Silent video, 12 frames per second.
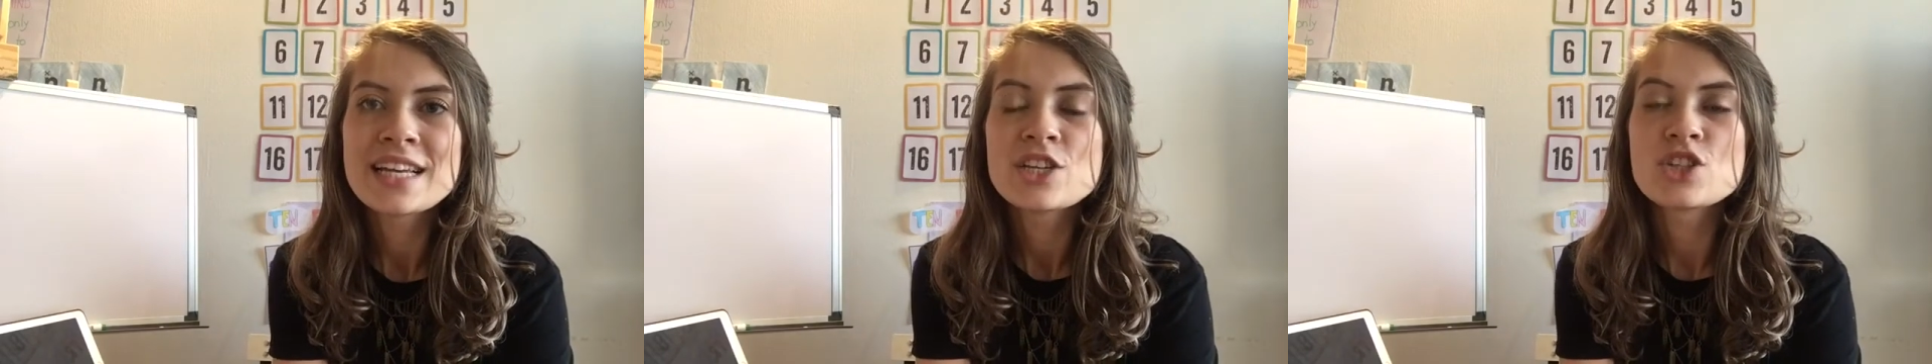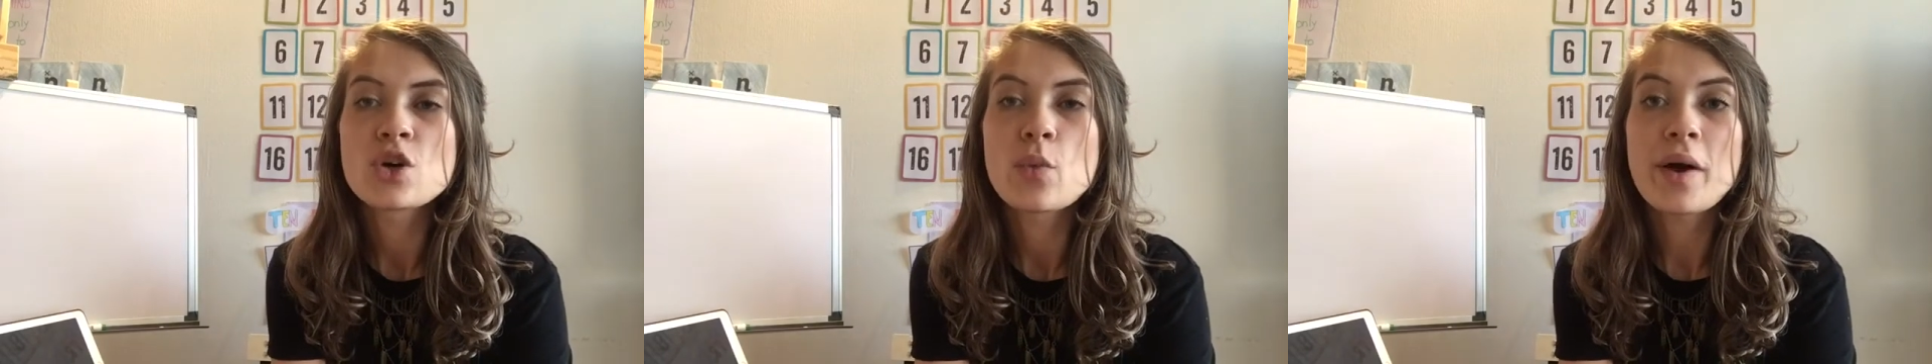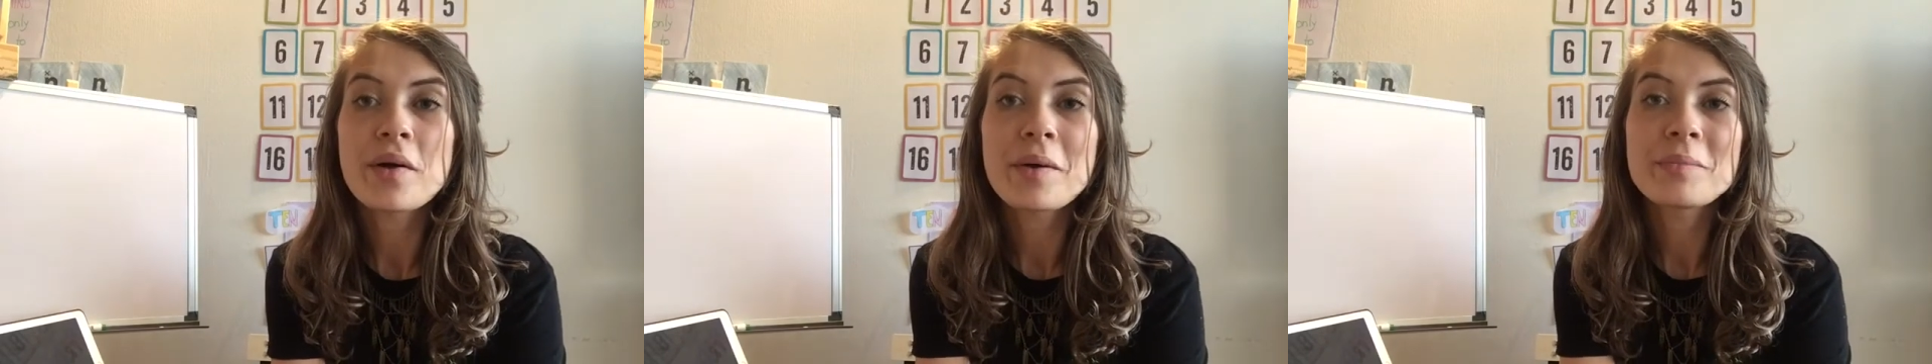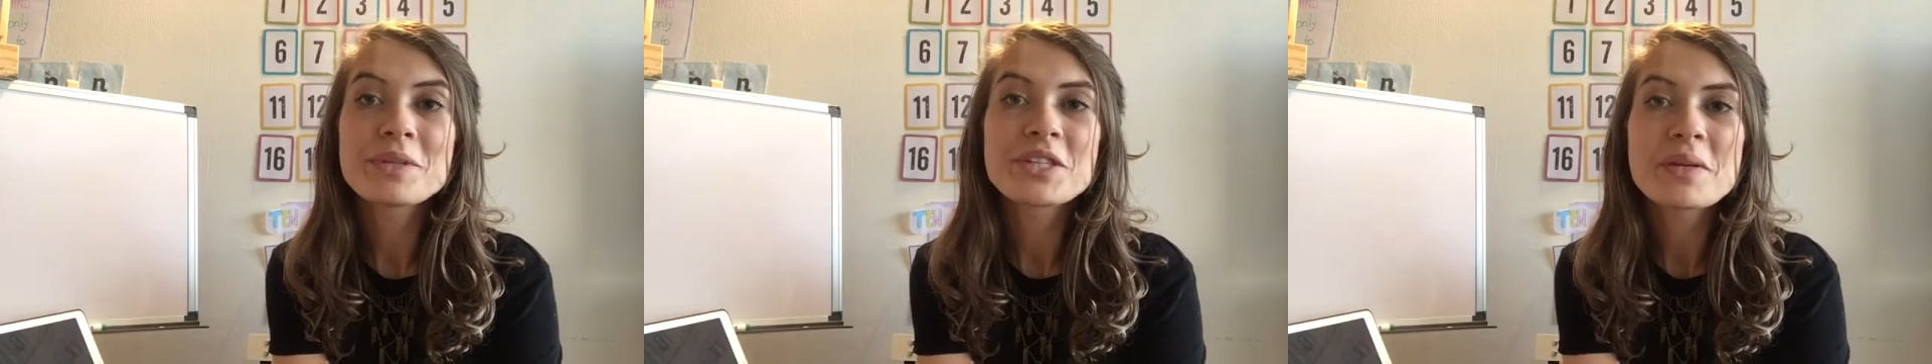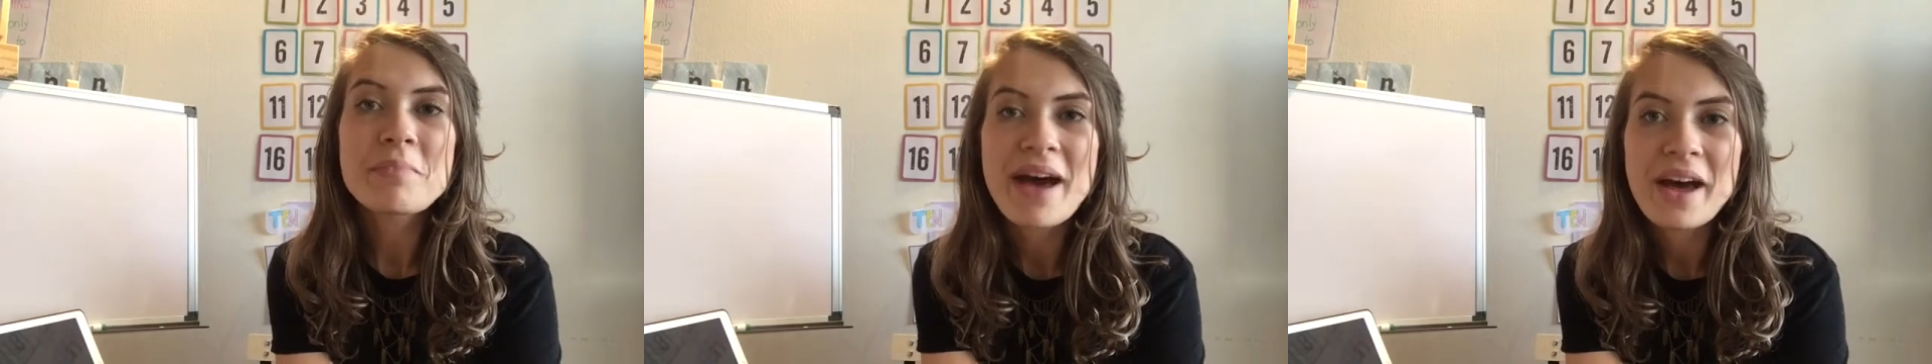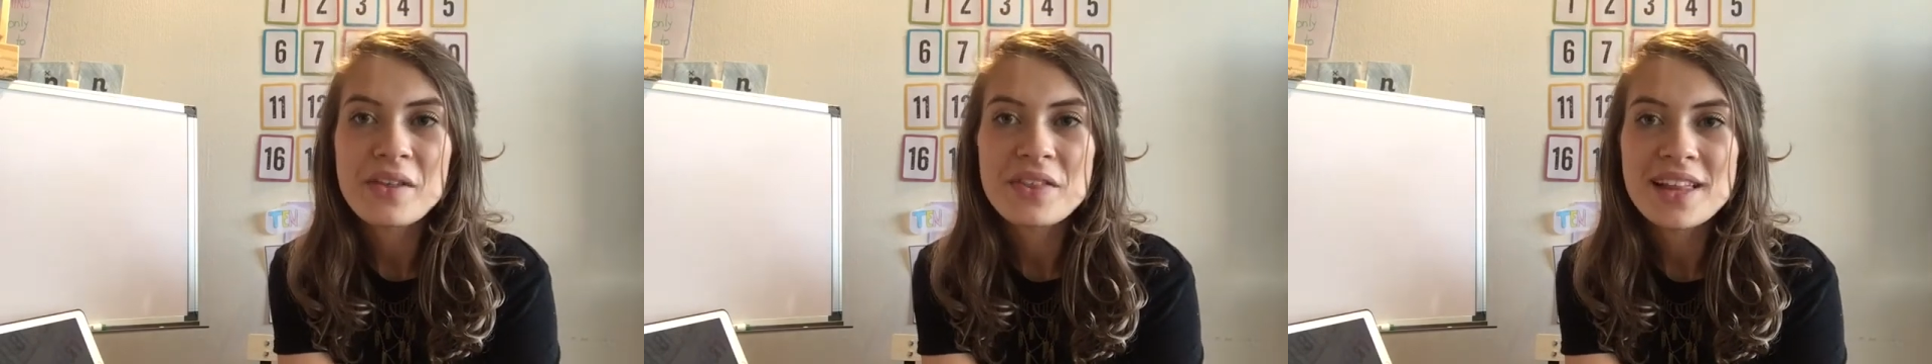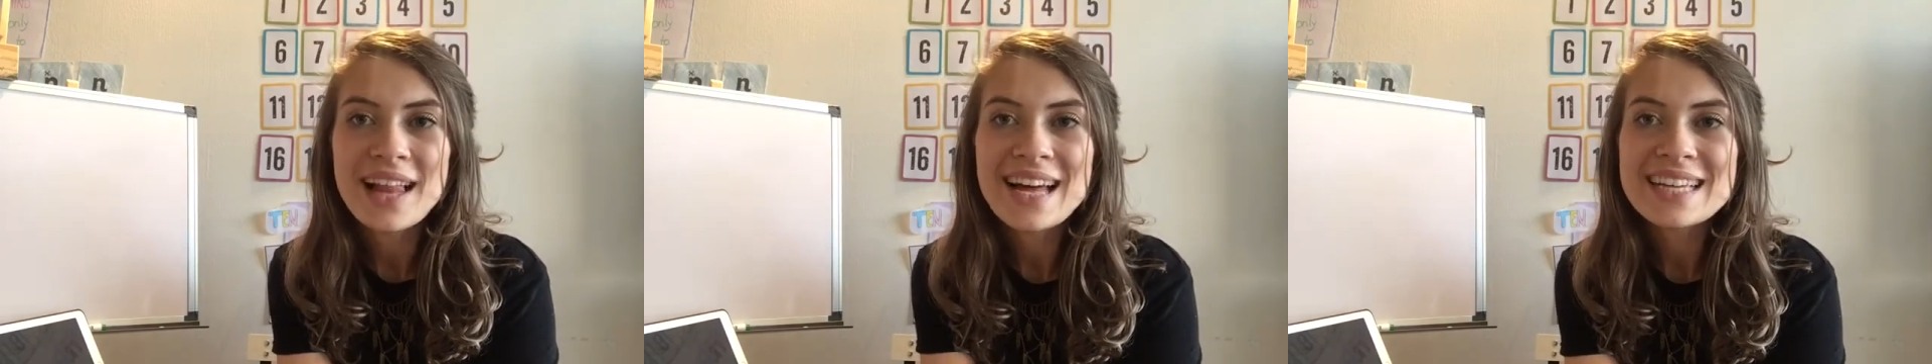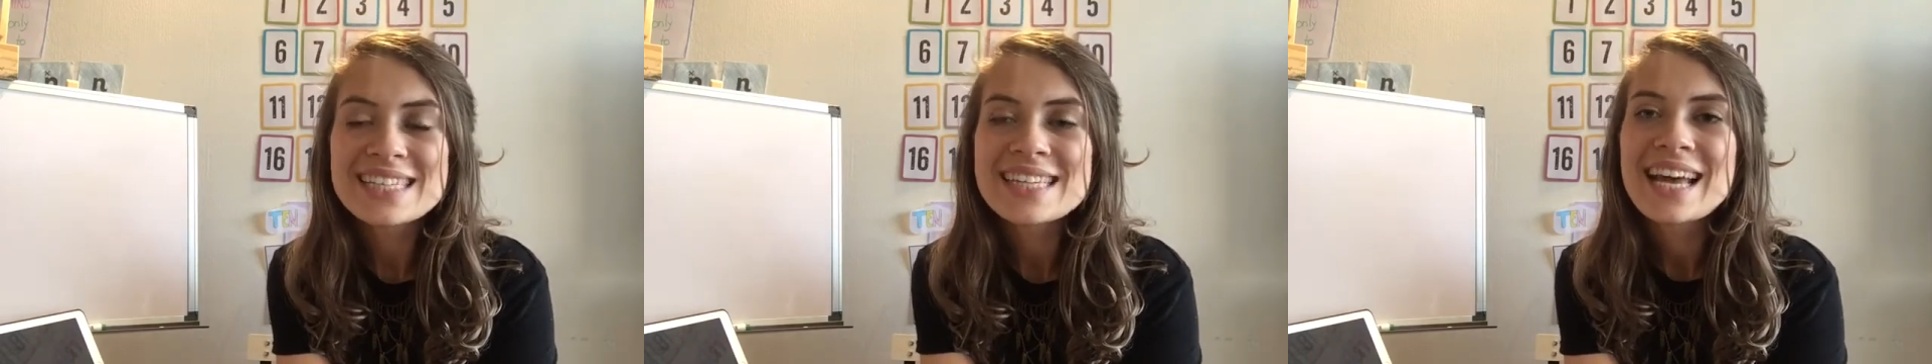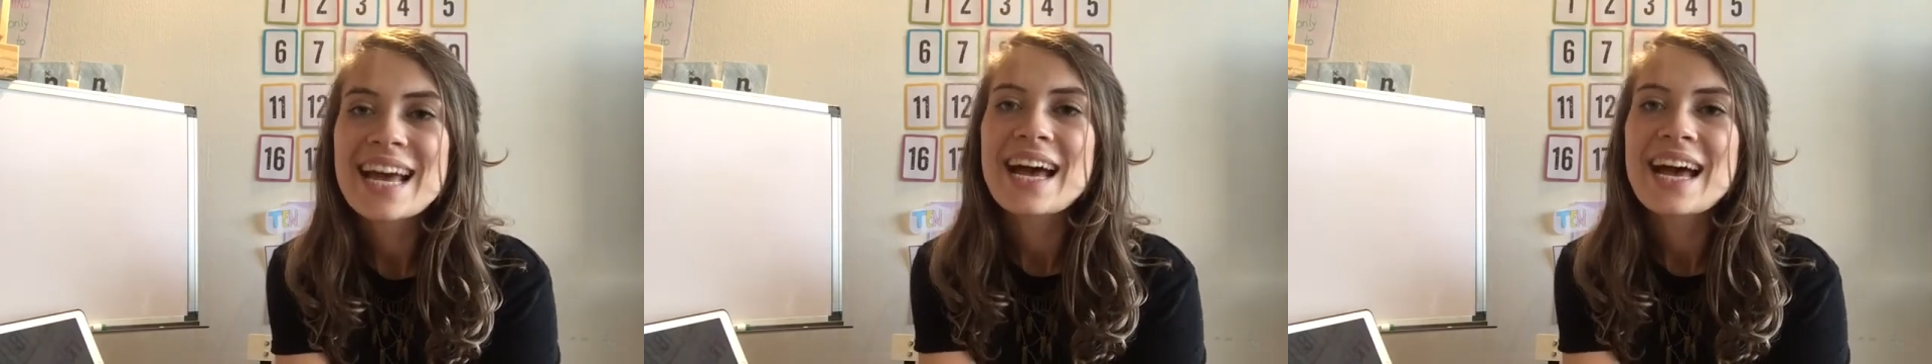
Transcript: So welcome to the math class.